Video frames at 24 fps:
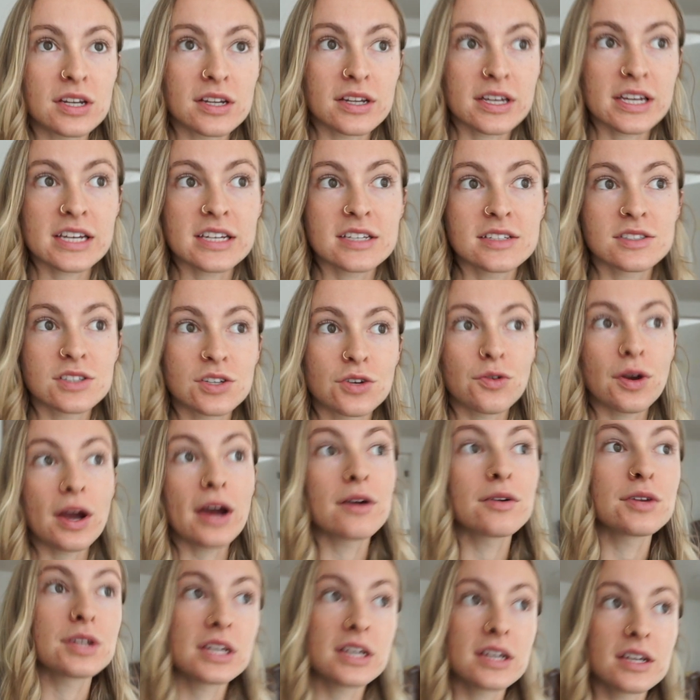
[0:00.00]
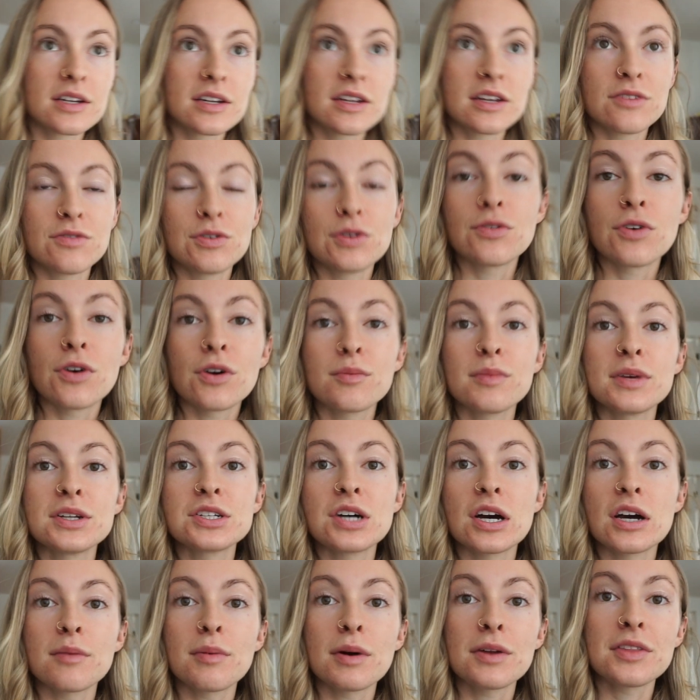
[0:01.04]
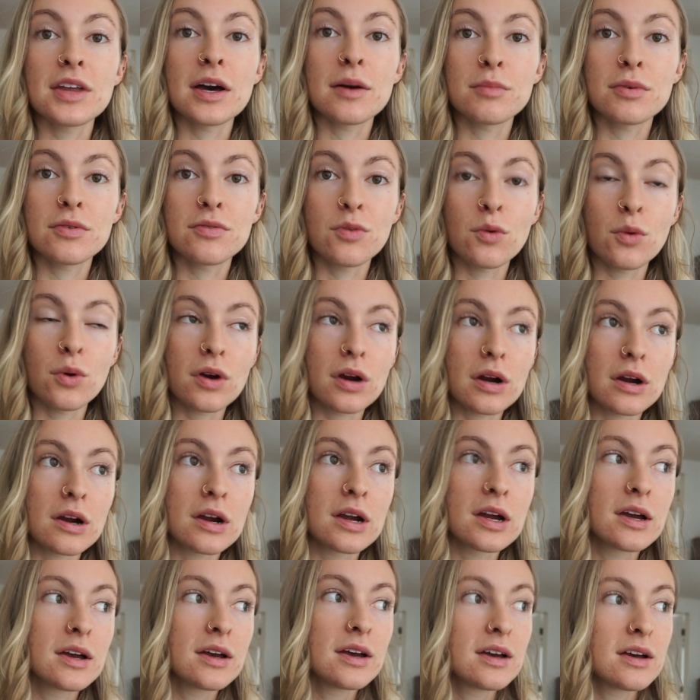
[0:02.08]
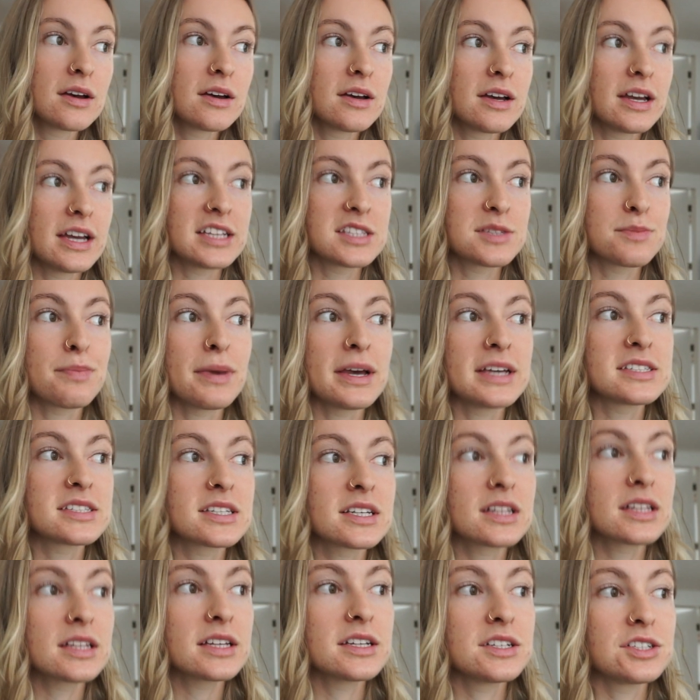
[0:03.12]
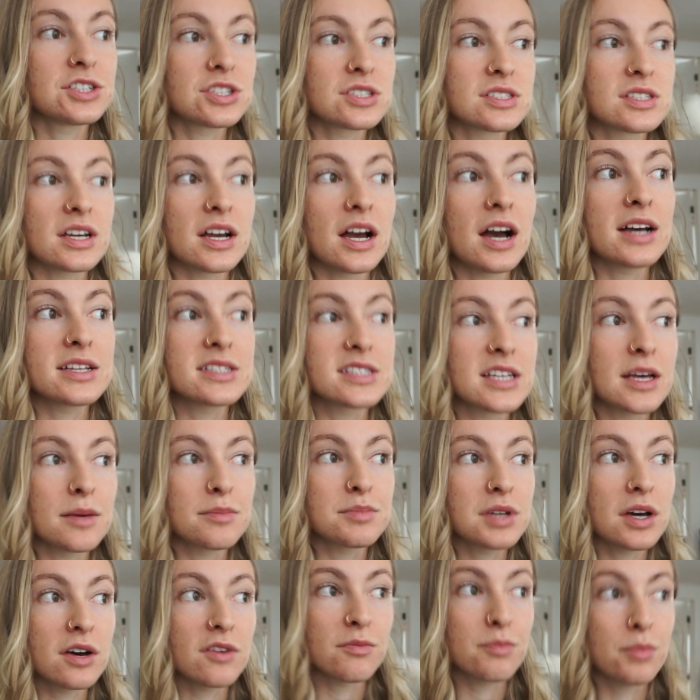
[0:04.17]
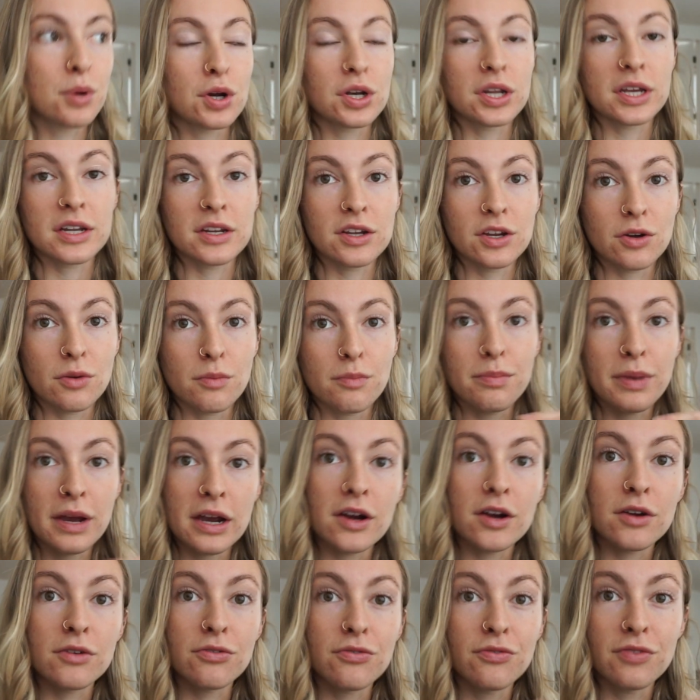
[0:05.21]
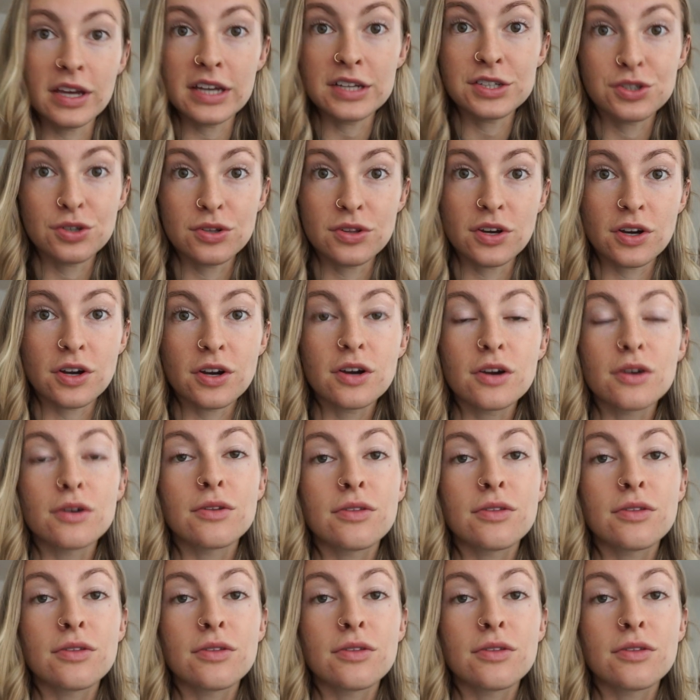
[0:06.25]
is grounding. If you've heard me talk about that before, it's basically just the concept of putting your bare feet to the earth.